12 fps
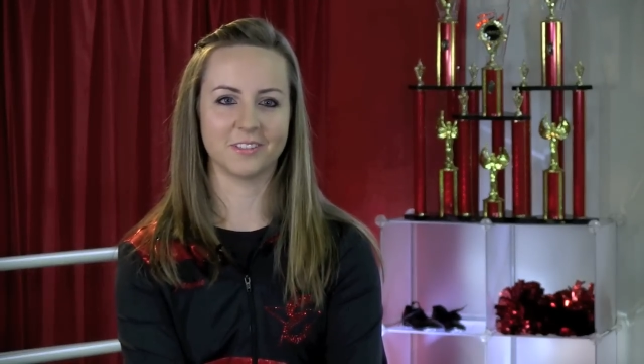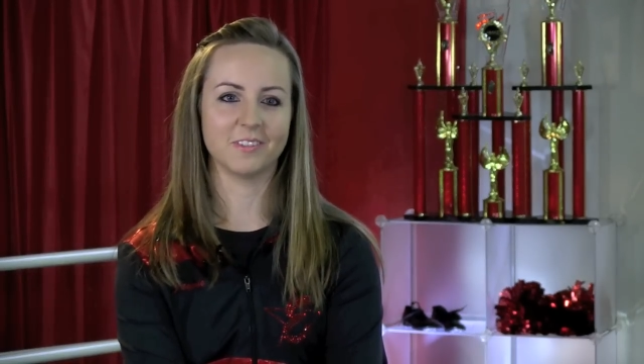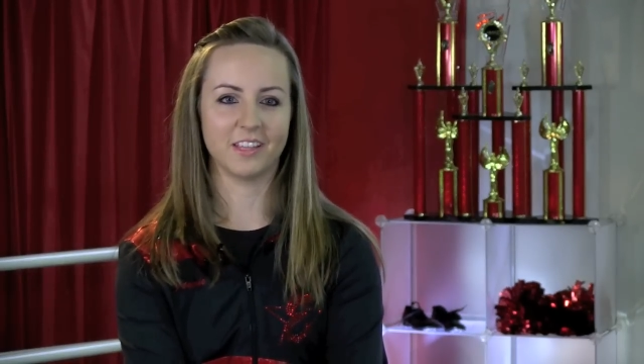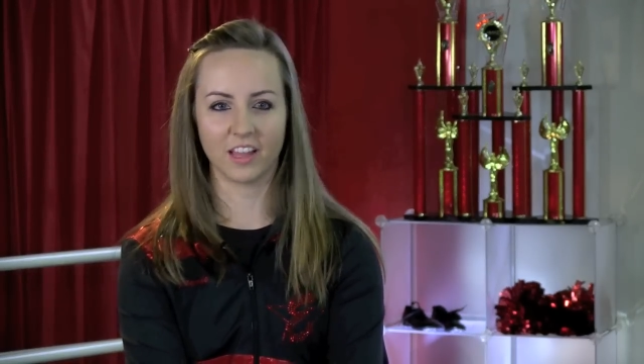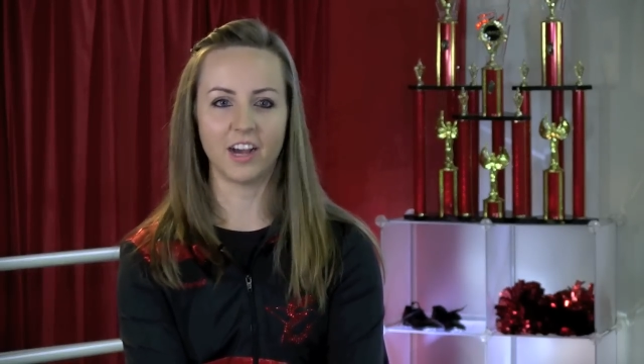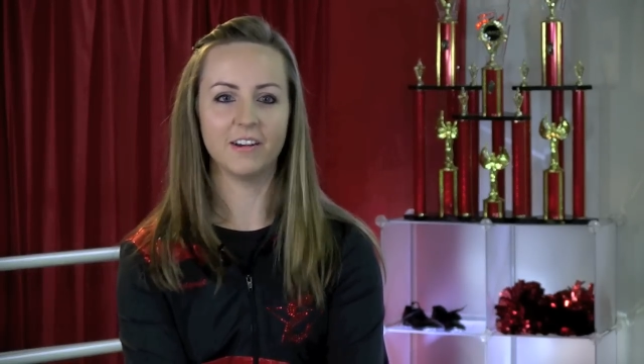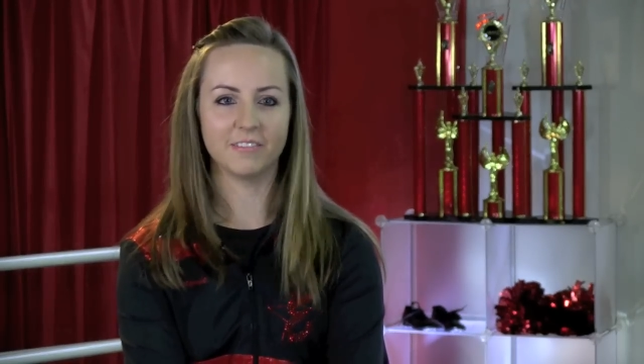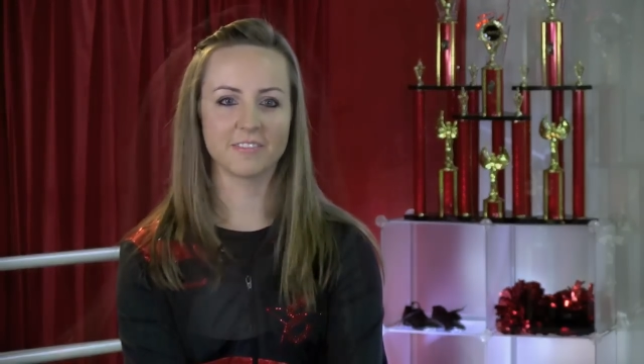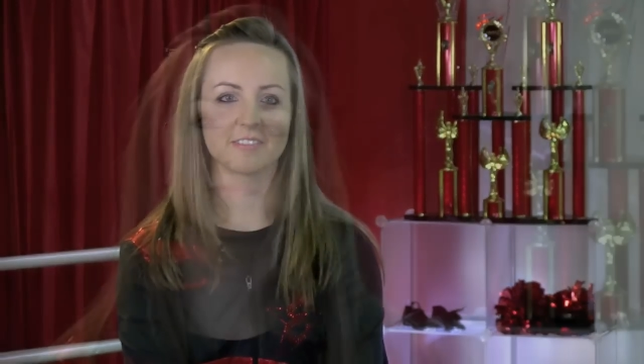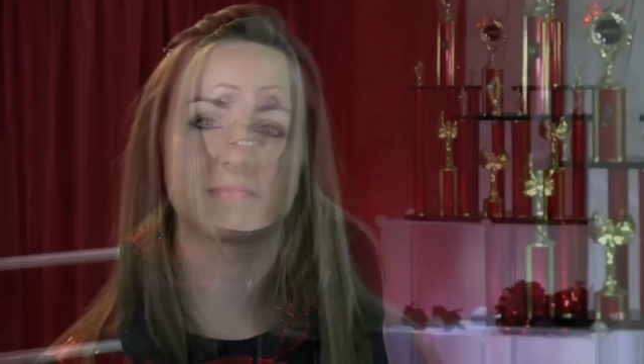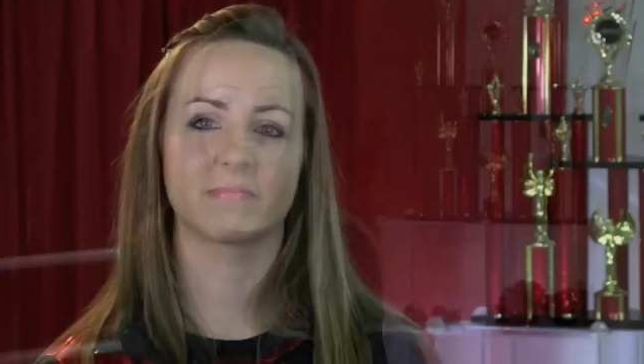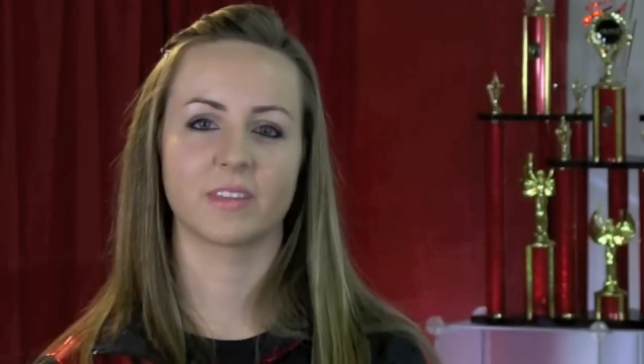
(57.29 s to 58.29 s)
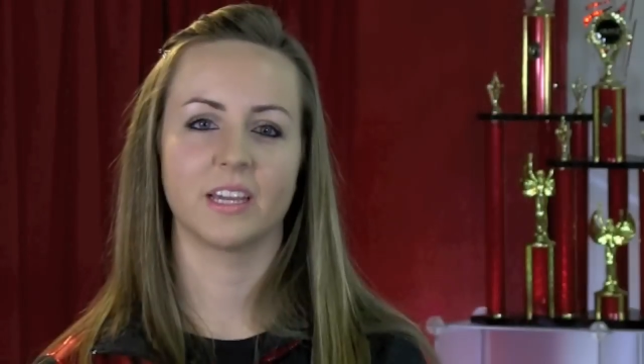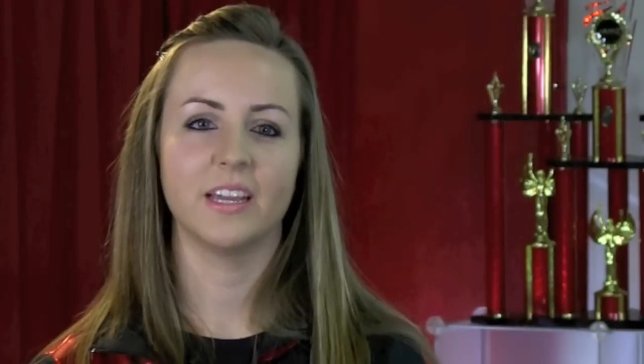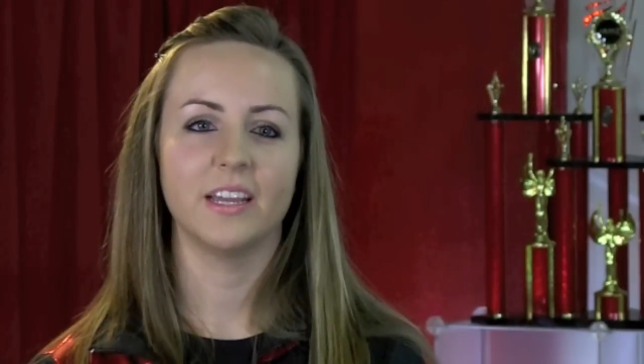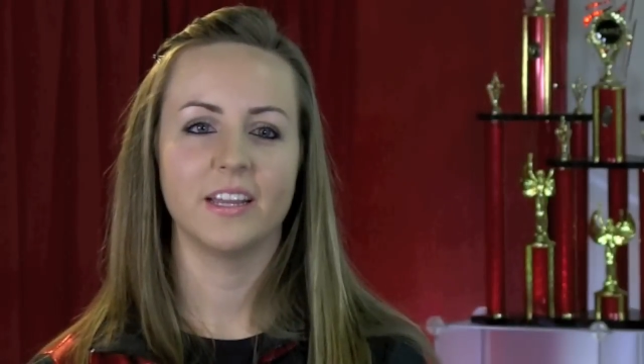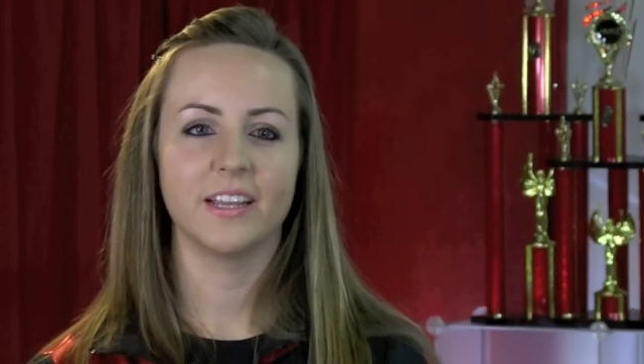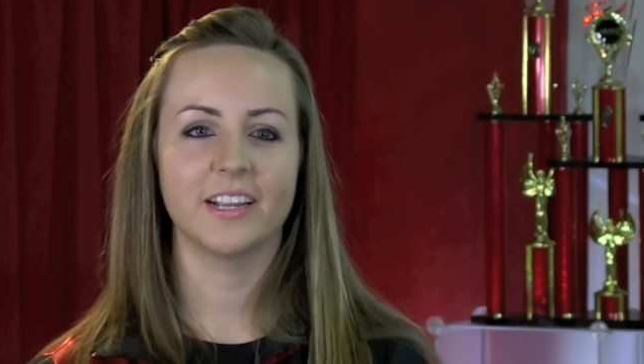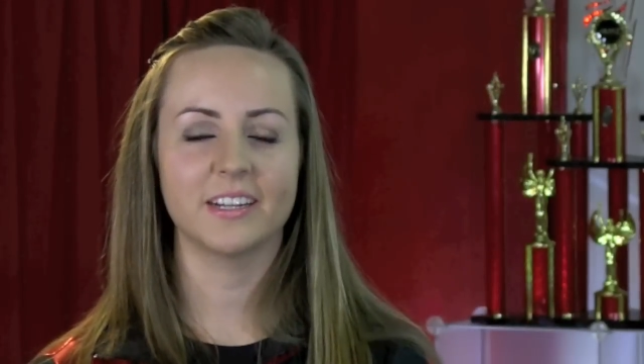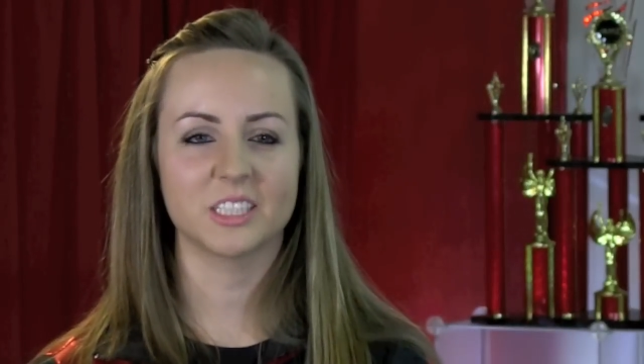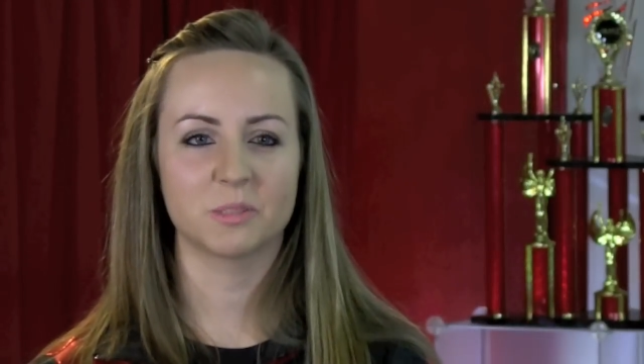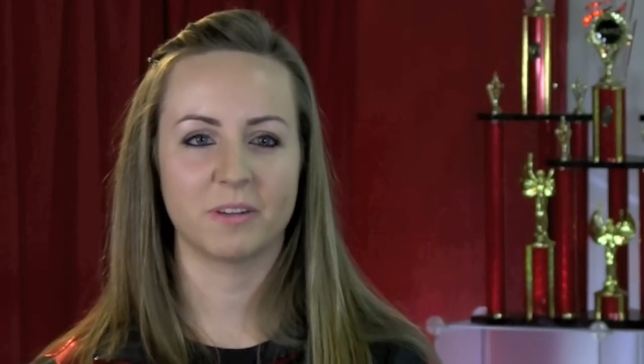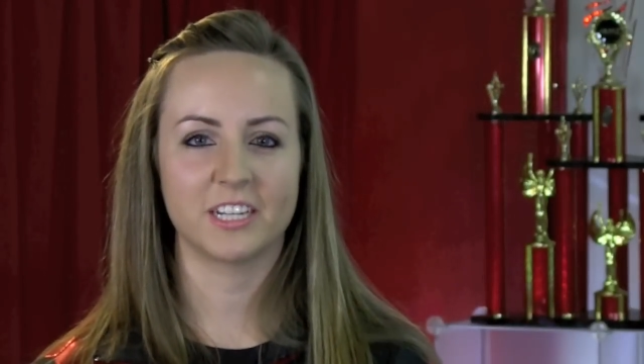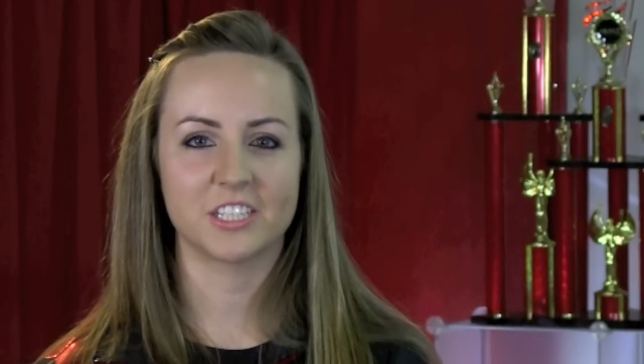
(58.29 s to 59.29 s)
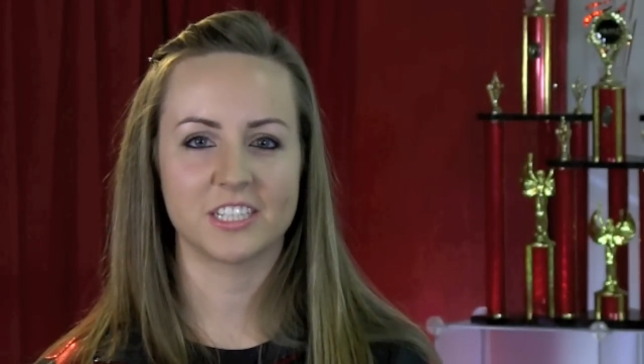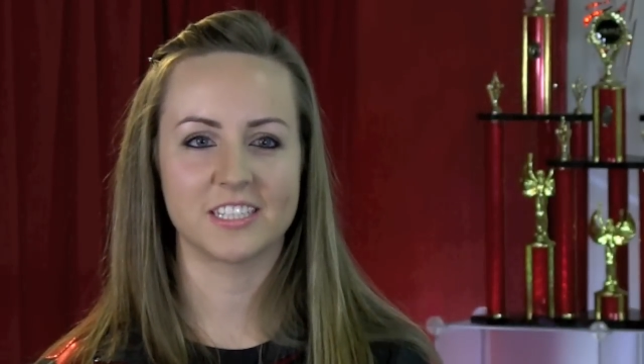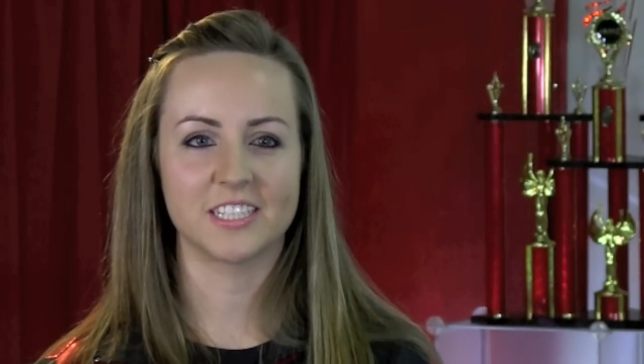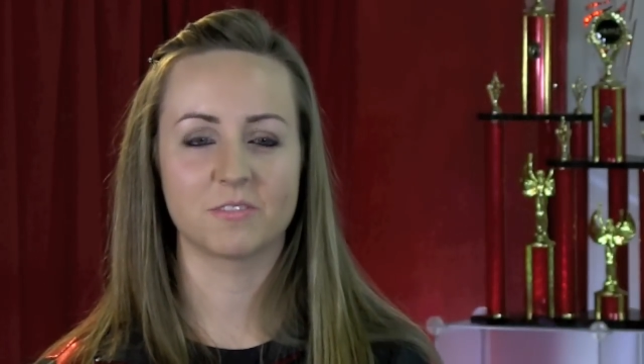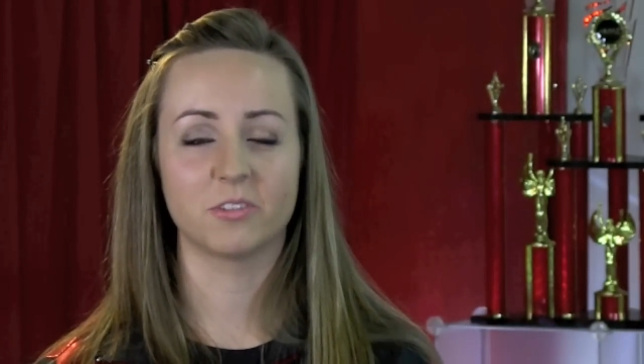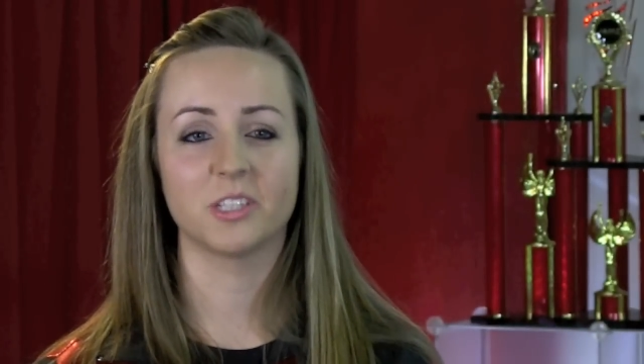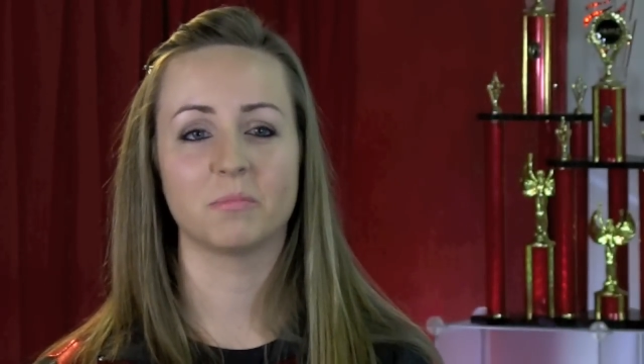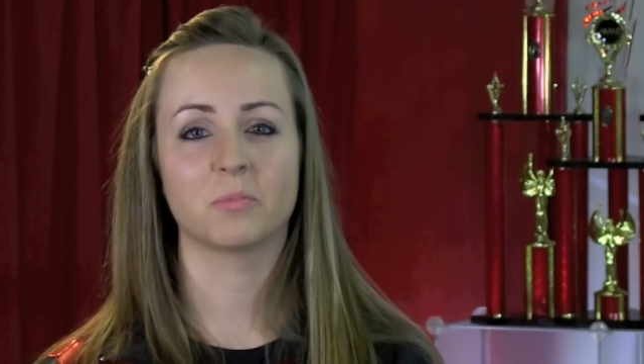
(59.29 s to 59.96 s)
what we love at Expressions, it's really